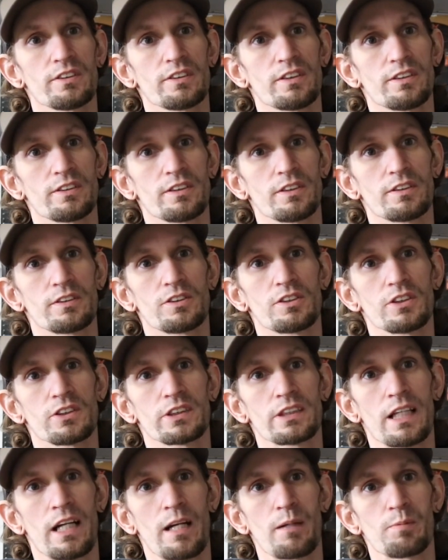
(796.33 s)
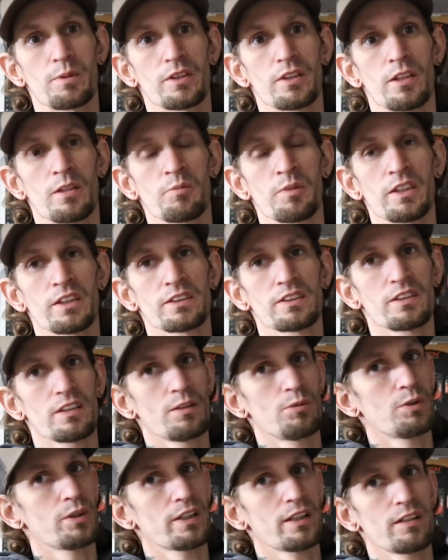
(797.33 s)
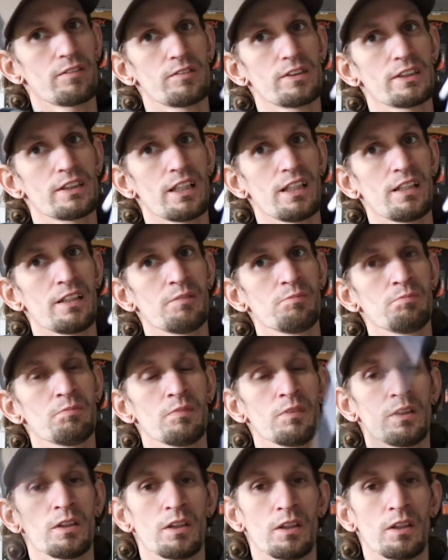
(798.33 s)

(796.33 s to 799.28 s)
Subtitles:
These are just the hypodermics. They work every time.